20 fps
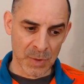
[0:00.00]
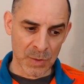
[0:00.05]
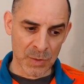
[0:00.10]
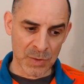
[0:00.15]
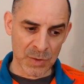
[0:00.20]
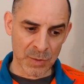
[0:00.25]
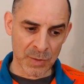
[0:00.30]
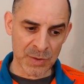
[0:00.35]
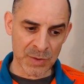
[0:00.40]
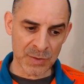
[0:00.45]

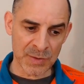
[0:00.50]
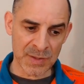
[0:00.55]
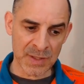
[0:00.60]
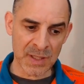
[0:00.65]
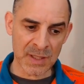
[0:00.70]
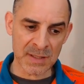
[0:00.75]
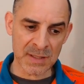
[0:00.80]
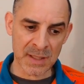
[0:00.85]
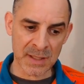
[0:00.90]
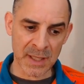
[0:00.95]
so what you see
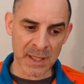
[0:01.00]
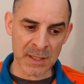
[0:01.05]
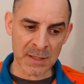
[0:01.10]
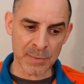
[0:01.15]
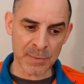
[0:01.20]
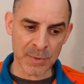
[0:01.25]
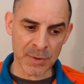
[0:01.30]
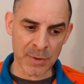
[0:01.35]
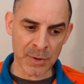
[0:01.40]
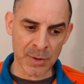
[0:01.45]
is that
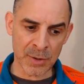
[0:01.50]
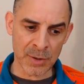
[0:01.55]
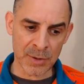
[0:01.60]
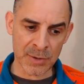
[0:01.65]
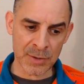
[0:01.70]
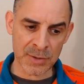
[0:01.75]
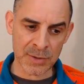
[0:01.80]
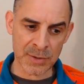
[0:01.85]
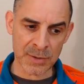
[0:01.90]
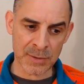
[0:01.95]

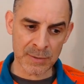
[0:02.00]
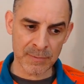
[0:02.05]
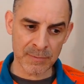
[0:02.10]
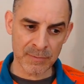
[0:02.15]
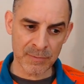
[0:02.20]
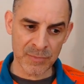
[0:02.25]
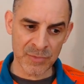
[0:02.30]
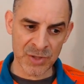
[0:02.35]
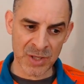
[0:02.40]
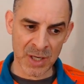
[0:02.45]
entrepreneurs
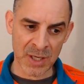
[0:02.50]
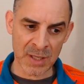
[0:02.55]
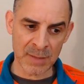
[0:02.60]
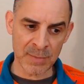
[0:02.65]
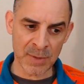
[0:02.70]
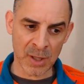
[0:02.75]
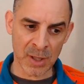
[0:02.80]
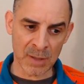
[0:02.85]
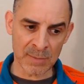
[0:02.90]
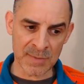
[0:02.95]
generally
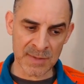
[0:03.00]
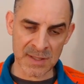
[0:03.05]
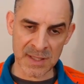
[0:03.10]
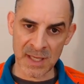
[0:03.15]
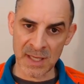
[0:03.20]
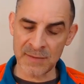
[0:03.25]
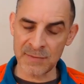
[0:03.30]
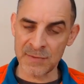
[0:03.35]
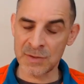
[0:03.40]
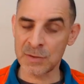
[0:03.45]
become
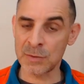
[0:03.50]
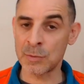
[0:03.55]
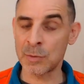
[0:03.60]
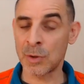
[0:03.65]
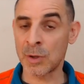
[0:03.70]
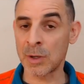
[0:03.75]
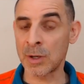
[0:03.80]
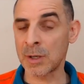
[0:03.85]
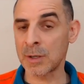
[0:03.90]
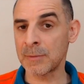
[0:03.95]
slaves to
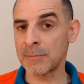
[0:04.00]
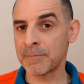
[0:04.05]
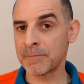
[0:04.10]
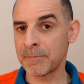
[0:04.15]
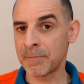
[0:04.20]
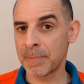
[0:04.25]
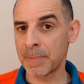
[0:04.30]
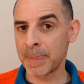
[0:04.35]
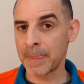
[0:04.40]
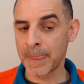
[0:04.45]
work.
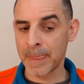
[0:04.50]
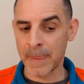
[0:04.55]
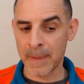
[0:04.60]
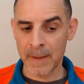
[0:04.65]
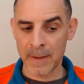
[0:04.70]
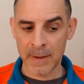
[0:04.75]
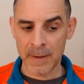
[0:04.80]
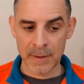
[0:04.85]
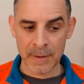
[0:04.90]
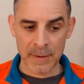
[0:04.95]

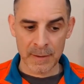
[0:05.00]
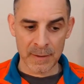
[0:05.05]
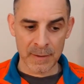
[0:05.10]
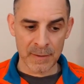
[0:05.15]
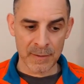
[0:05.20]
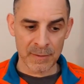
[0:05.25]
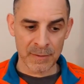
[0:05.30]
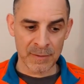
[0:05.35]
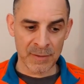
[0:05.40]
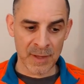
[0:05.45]

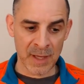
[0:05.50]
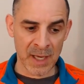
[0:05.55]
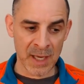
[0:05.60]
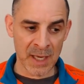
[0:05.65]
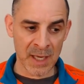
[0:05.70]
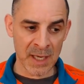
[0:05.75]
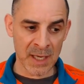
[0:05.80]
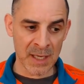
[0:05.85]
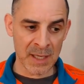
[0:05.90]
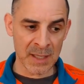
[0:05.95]

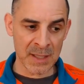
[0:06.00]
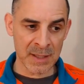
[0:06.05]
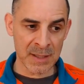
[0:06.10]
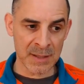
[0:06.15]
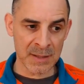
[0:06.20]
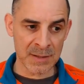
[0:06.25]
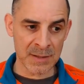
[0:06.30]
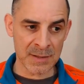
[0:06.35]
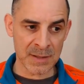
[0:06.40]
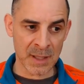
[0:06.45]
They
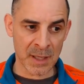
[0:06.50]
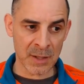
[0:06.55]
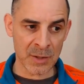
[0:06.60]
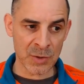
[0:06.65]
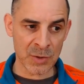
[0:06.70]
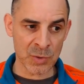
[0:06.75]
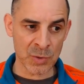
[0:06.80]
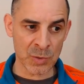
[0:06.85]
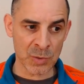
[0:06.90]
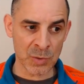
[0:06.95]
start
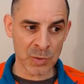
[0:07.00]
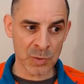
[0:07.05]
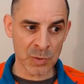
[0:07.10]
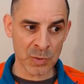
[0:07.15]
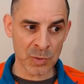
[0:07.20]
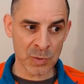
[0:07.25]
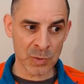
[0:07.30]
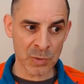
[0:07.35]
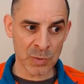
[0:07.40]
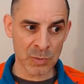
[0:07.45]

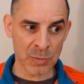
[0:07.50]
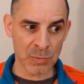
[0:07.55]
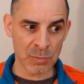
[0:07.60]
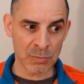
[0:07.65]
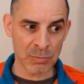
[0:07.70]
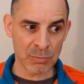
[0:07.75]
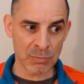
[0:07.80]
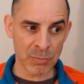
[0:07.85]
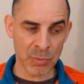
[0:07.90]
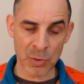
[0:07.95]
to
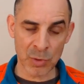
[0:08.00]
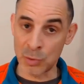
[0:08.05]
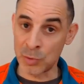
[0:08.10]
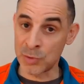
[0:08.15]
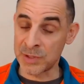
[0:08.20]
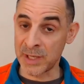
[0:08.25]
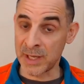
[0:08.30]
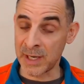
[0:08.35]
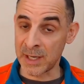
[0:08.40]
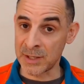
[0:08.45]

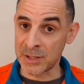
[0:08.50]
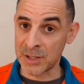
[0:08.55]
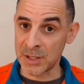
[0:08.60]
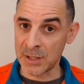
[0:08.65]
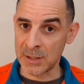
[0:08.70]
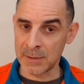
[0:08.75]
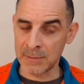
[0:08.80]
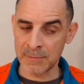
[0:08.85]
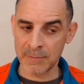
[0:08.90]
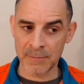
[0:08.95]
lose energy.